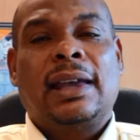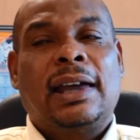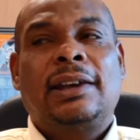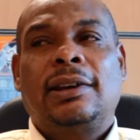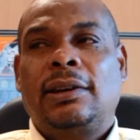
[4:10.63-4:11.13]

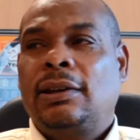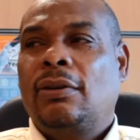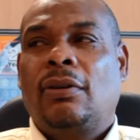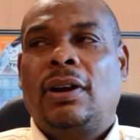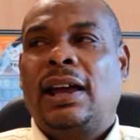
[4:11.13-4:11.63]
and they
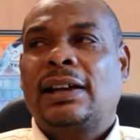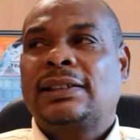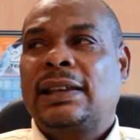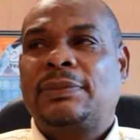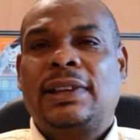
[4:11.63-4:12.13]
all
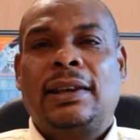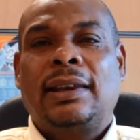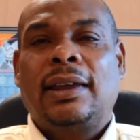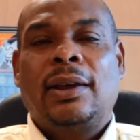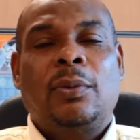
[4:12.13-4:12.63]
accepted
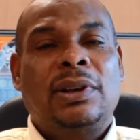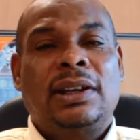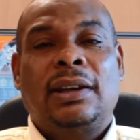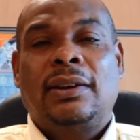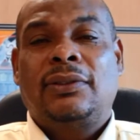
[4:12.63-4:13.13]

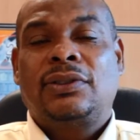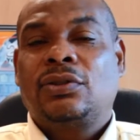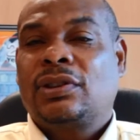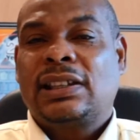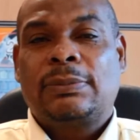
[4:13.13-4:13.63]
within the
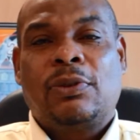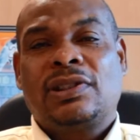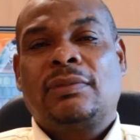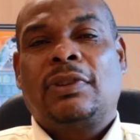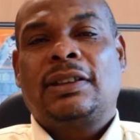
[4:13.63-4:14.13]
shortest
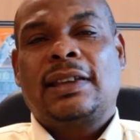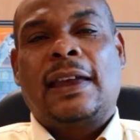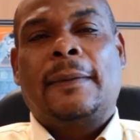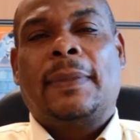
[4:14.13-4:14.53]
possible time,